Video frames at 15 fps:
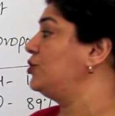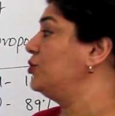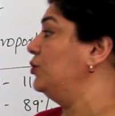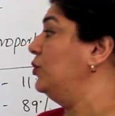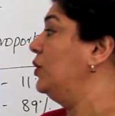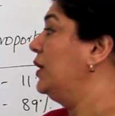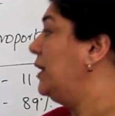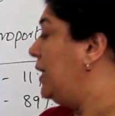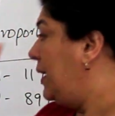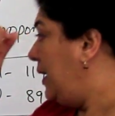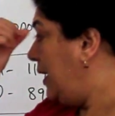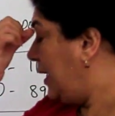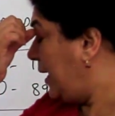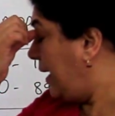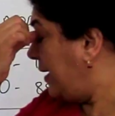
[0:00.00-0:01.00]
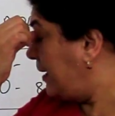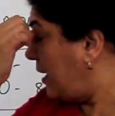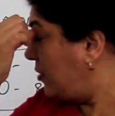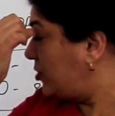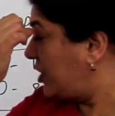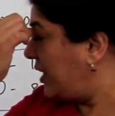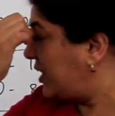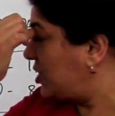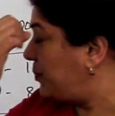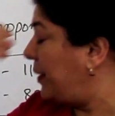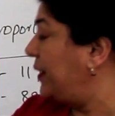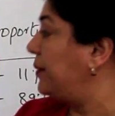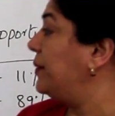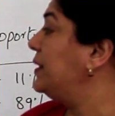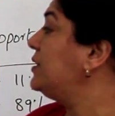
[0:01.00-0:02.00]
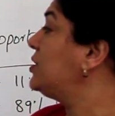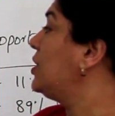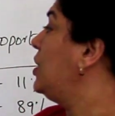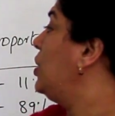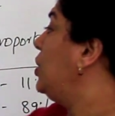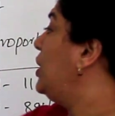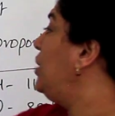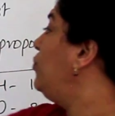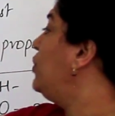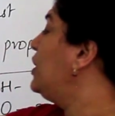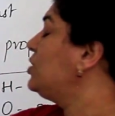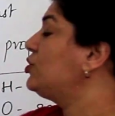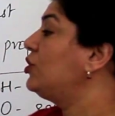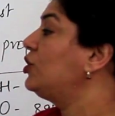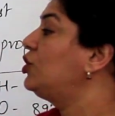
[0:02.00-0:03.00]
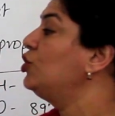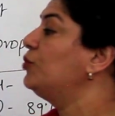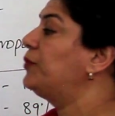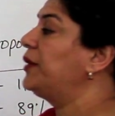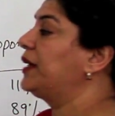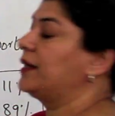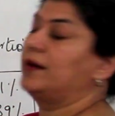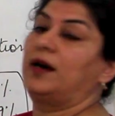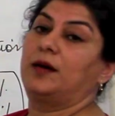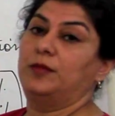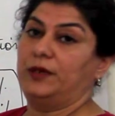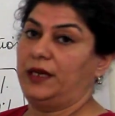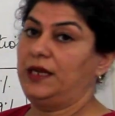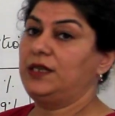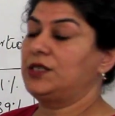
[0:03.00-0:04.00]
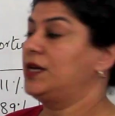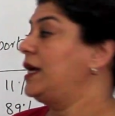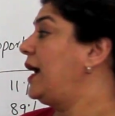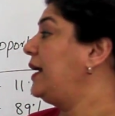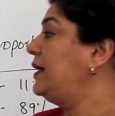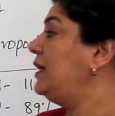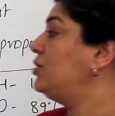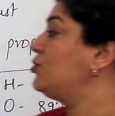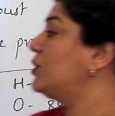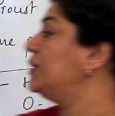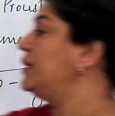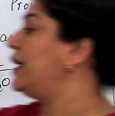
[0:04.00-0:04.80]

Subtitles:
do? He carried out an experiment. He worked on cupric carbonate and he took a